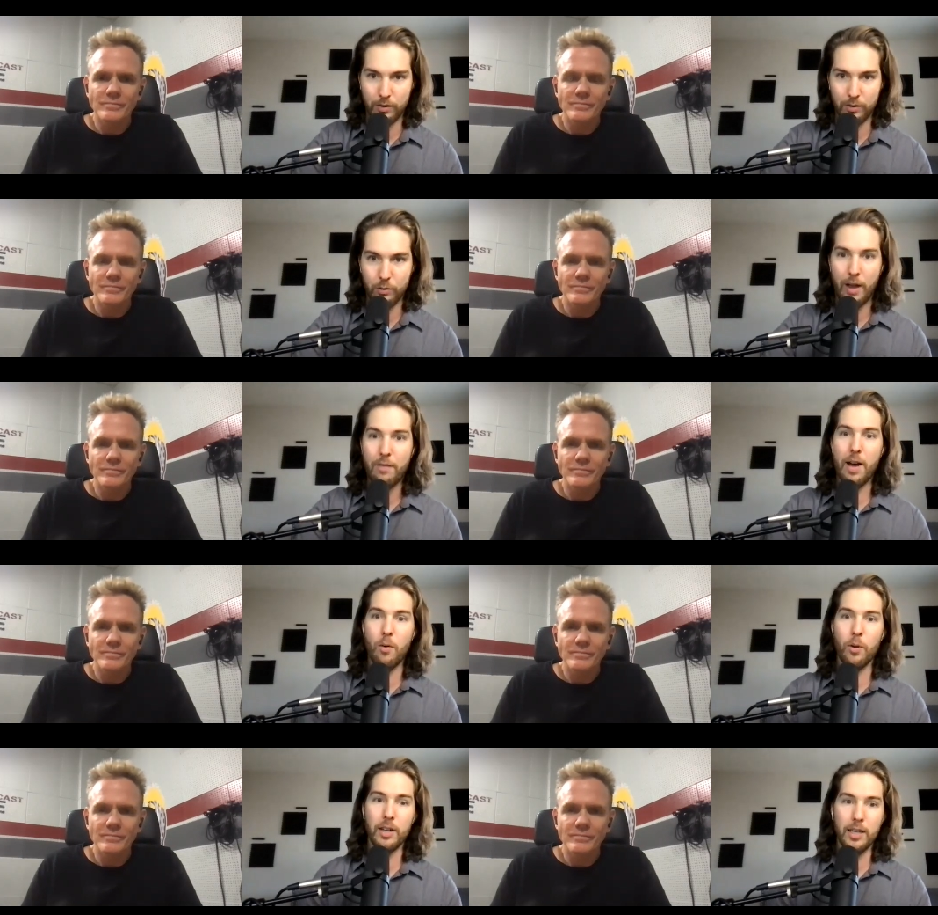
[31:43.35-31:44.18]
Speaker 1: So I've got
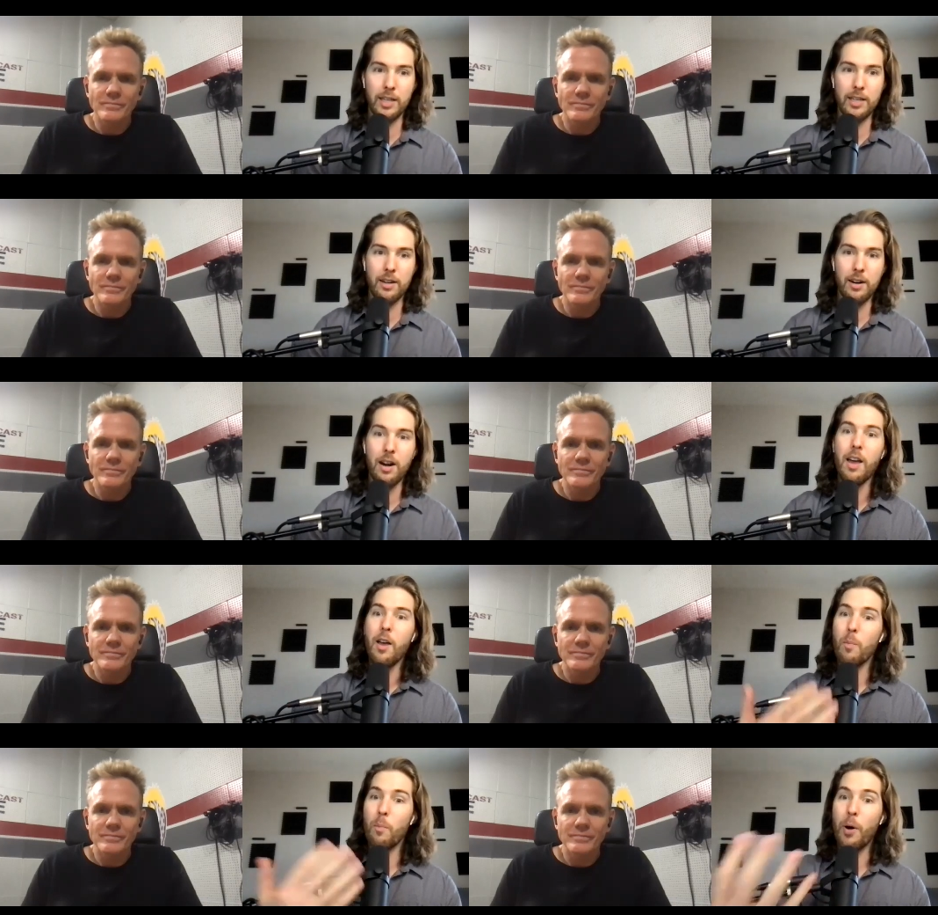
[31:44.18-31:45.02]
one here,
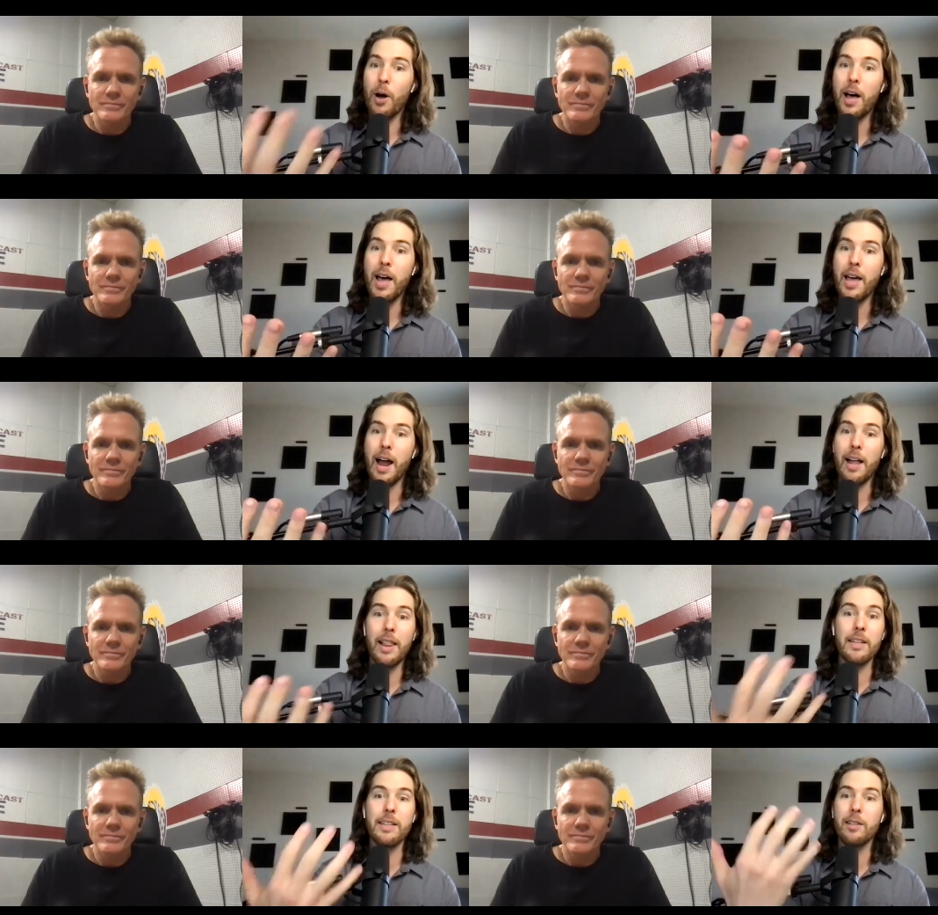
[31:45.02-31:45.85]
but I
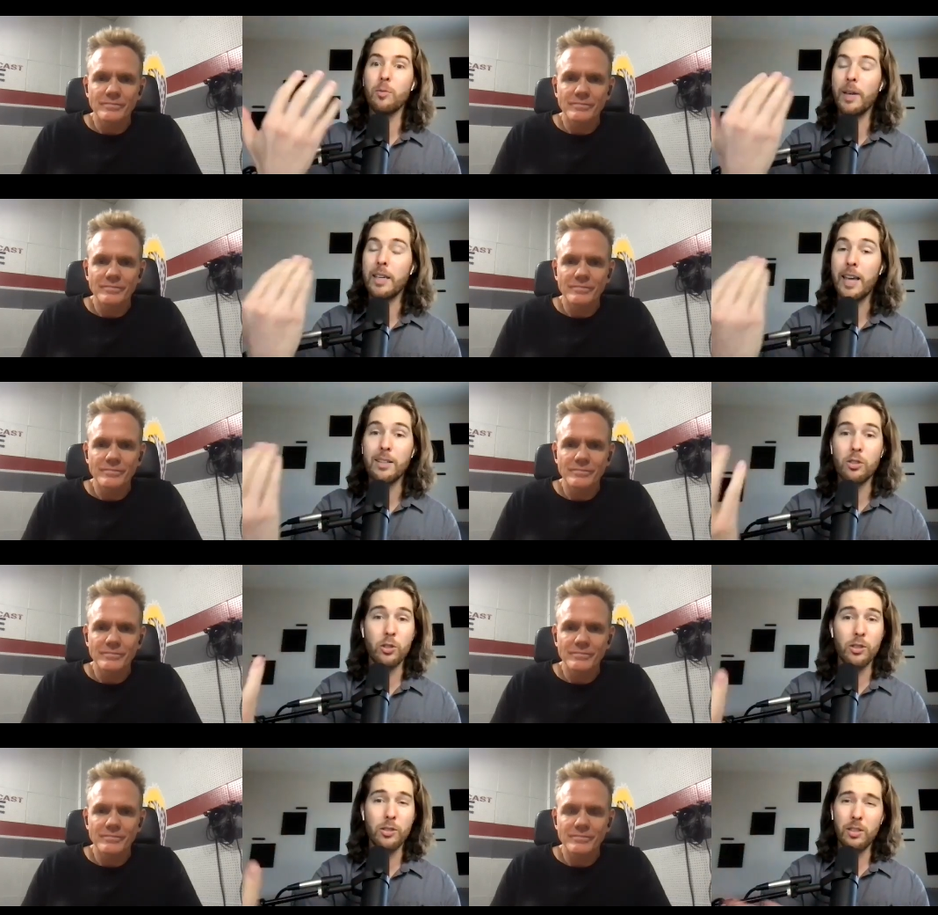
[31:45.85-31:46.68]
like to ask my guests
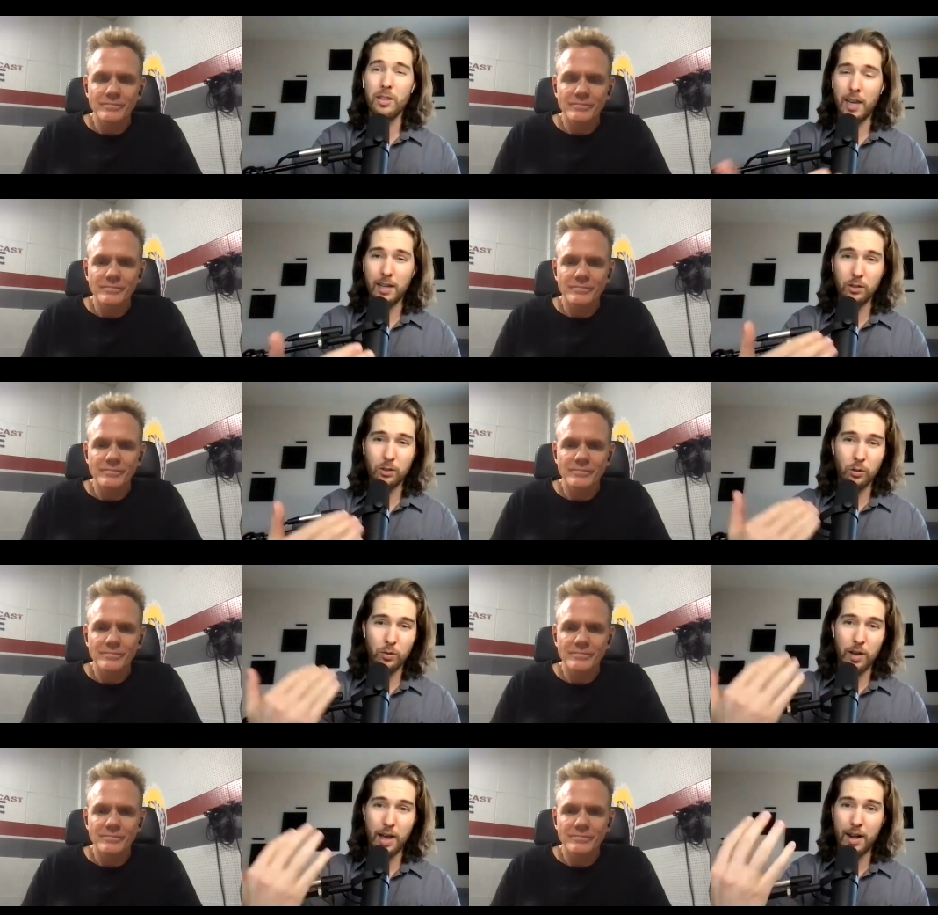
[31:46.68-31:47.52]
just in case you've
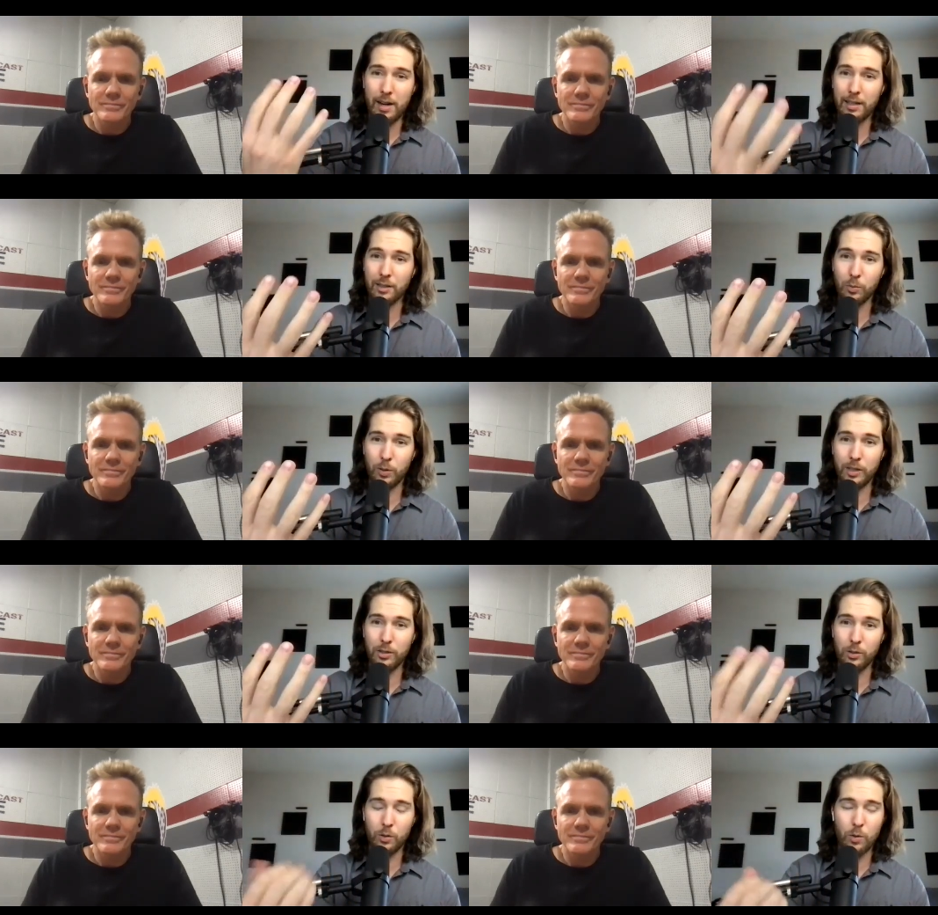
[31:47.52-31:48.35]
got any
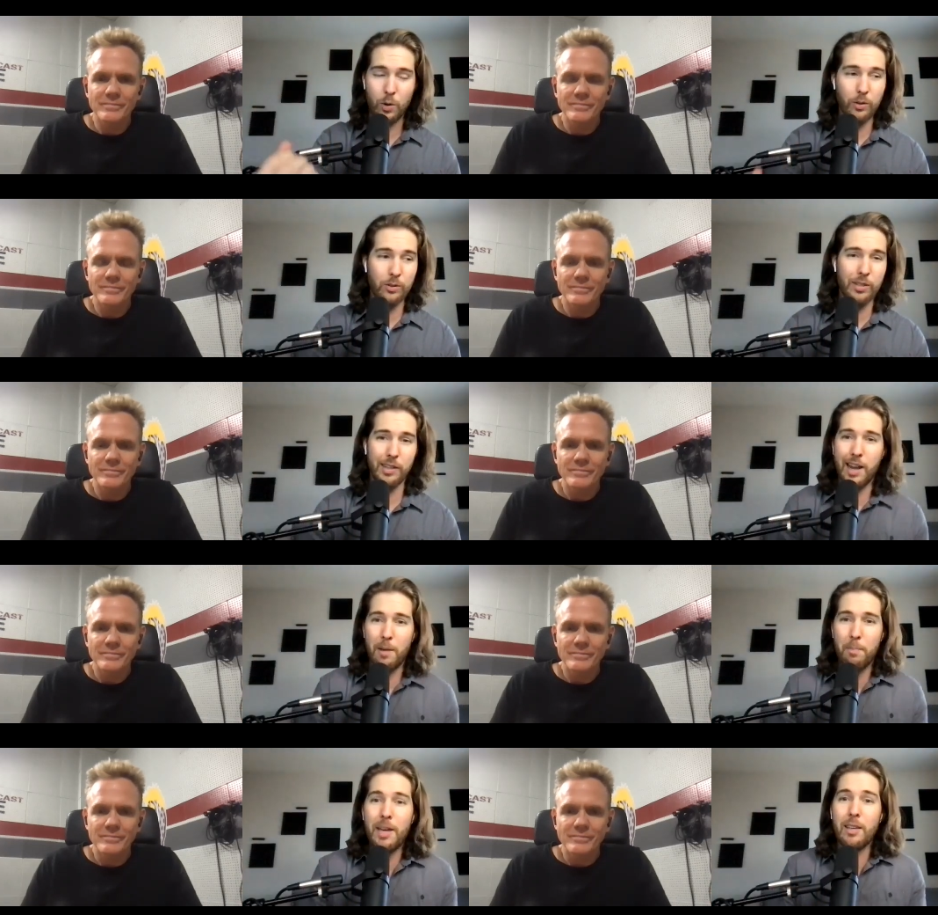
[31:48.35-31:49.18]
inspirational quotes to kind
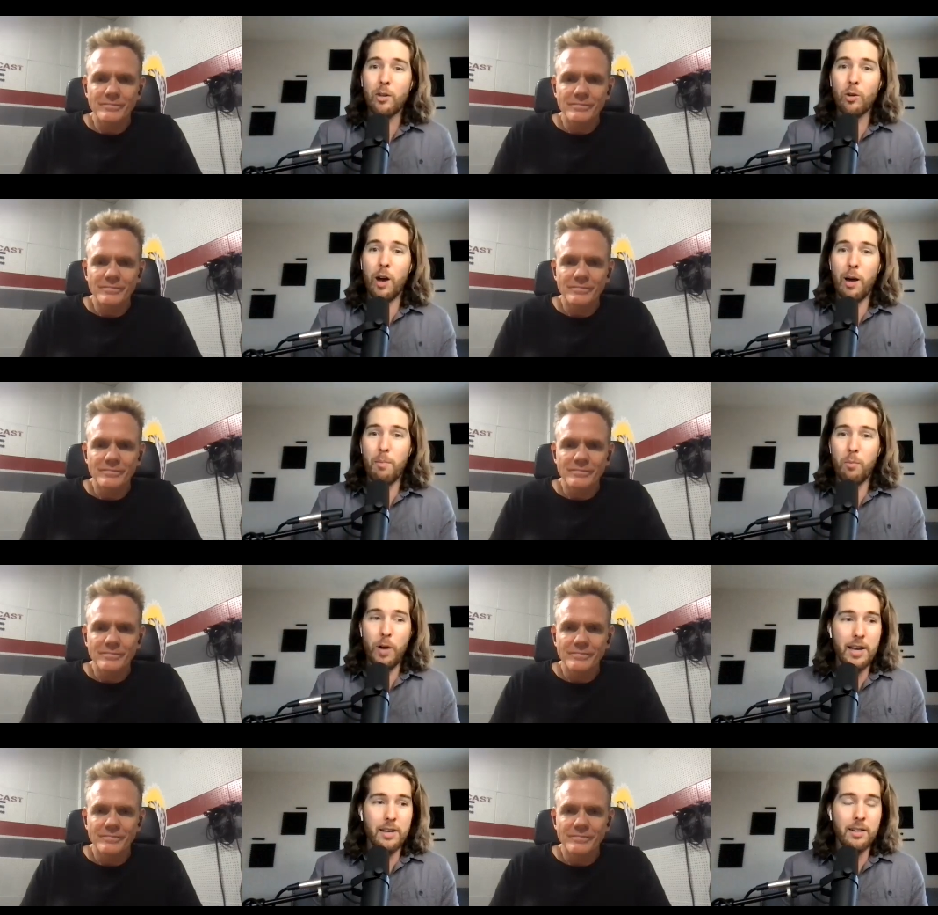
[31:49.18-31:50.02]
of pick you up when